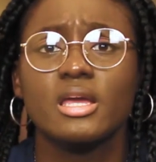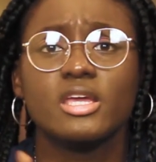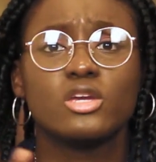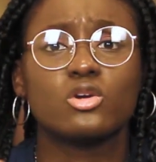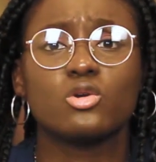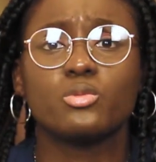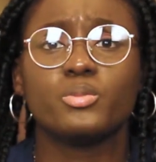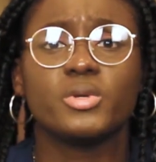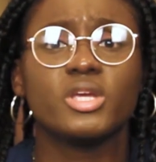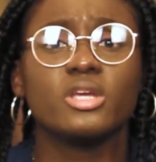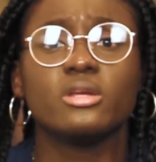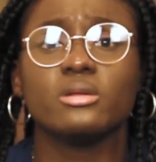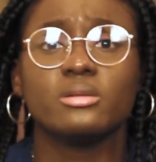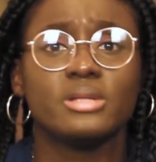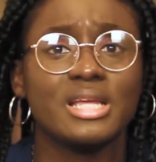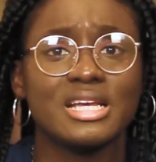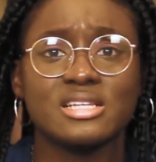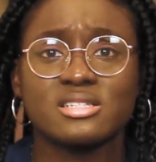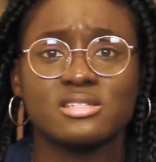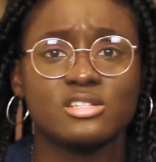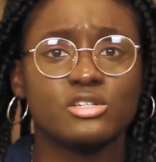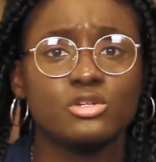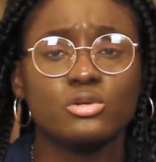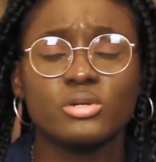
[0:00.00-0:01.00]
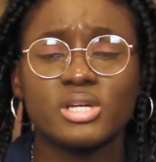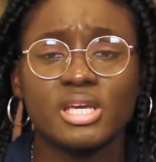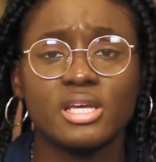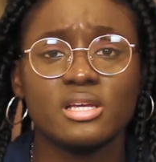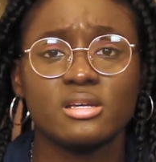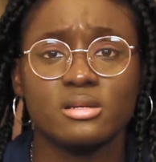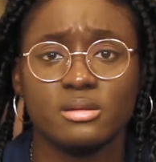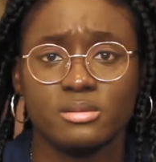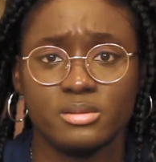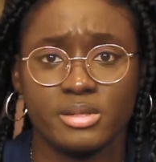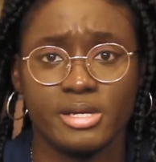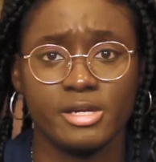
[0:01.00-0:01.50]
It could be there's the
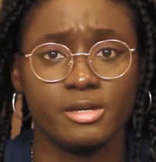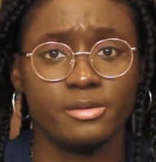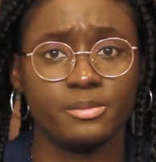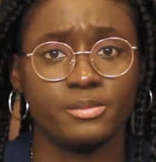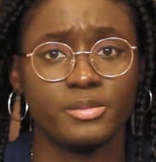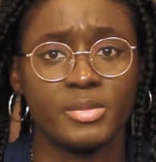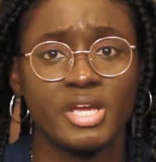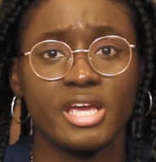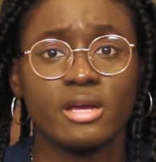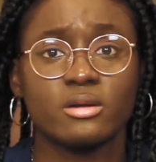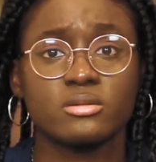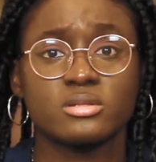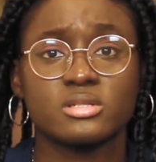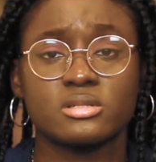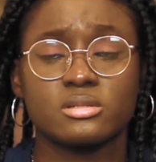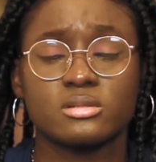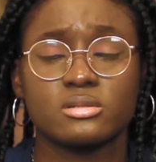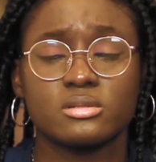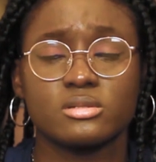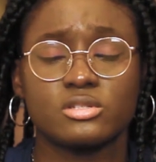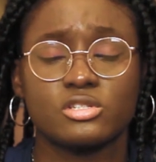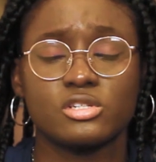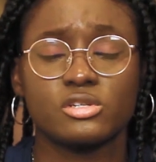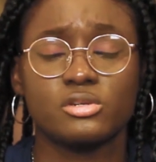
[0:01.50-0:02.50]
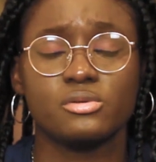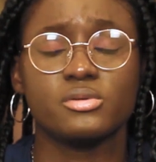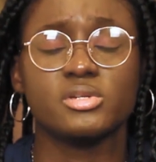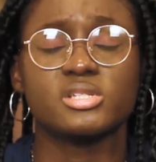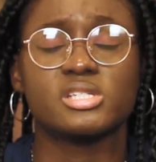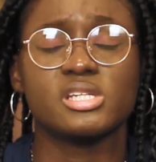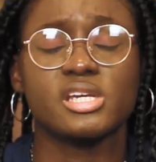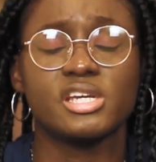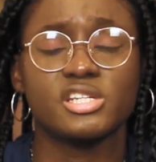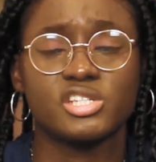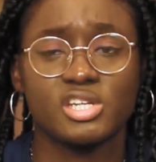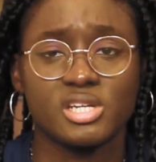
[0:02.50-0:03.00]
UK um, Health
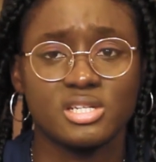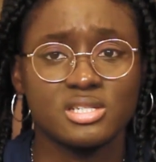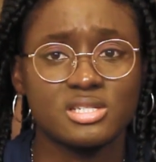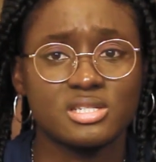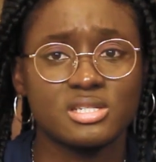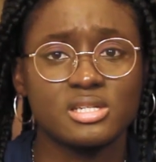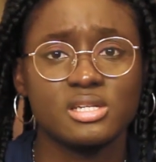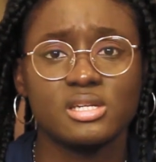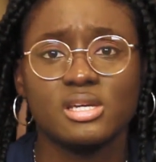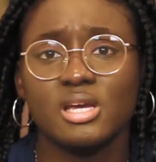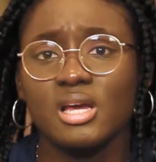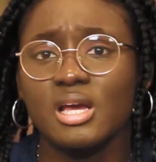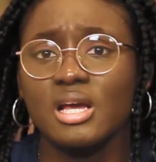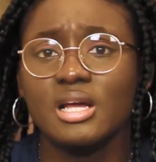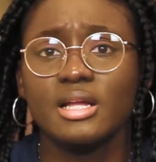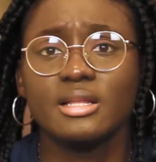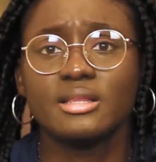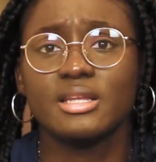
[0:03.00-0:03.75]
Security Agency,